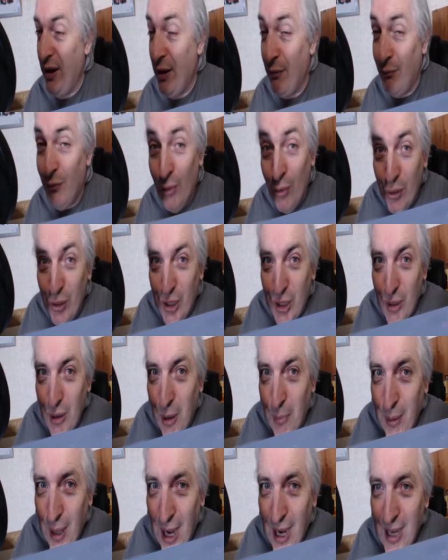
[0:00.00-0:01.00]
the rules do
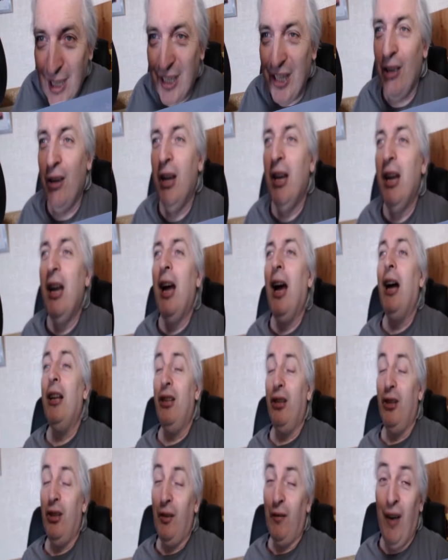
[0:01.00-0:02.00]
apply to you, and
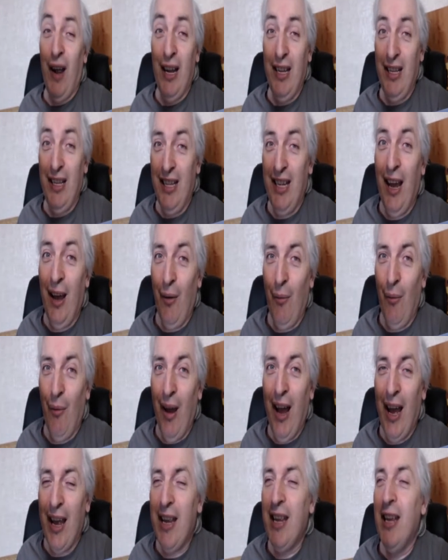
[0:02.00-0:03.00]
you're just finding out
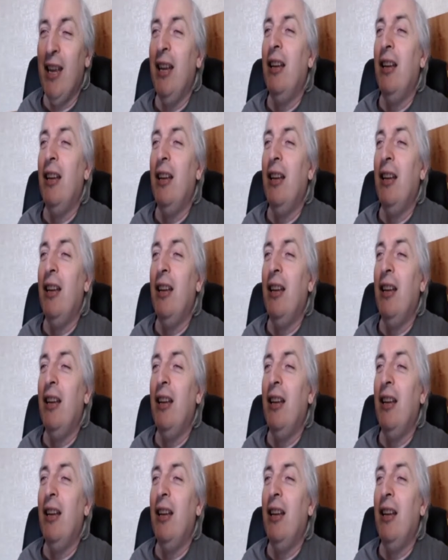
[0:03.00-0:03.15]
why.